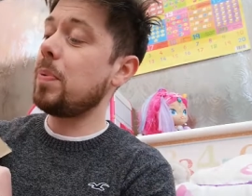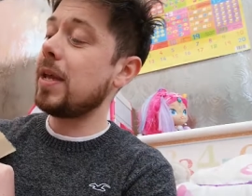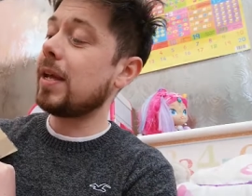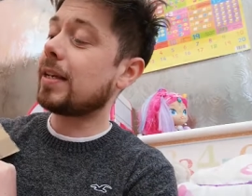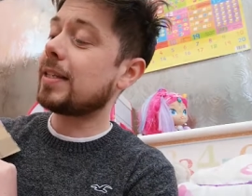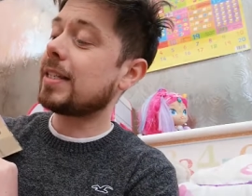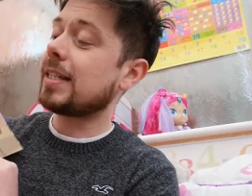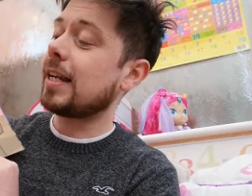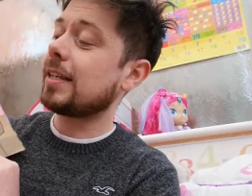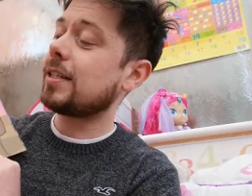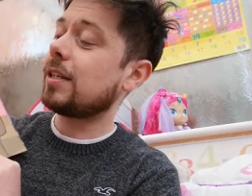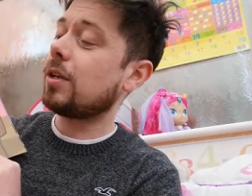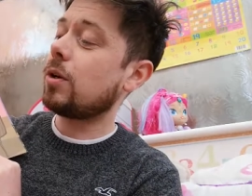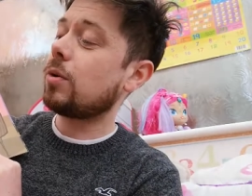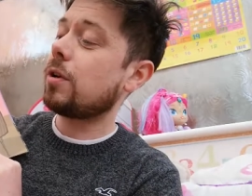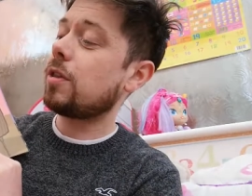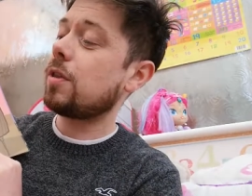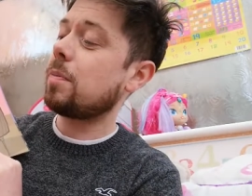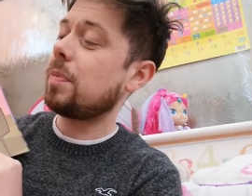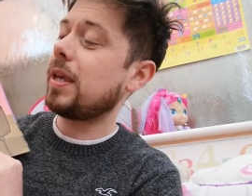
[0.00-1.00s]
Big sat
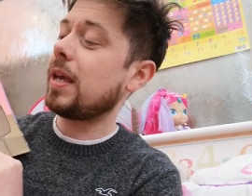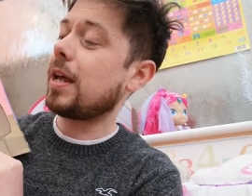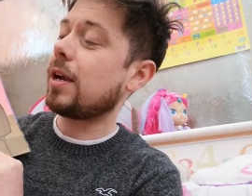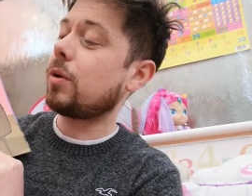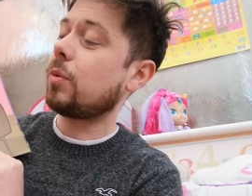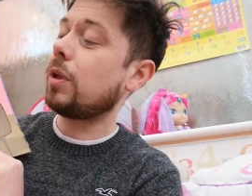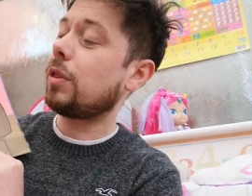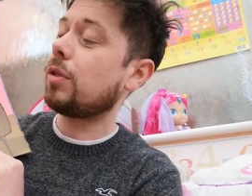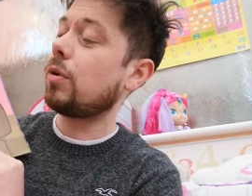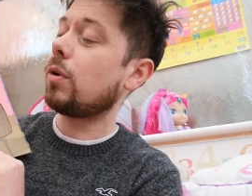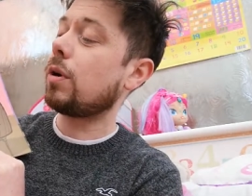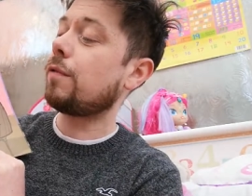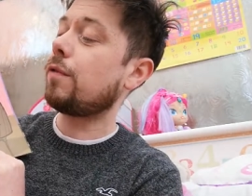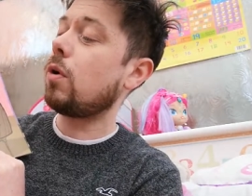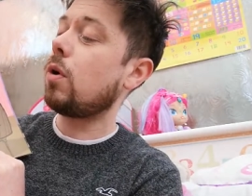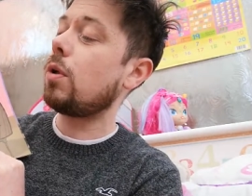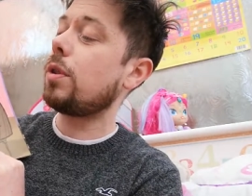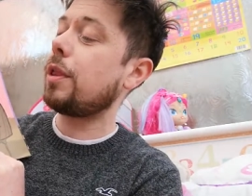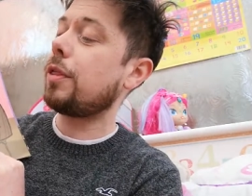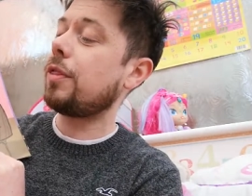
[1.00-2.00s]
alone at the piano, he thought of all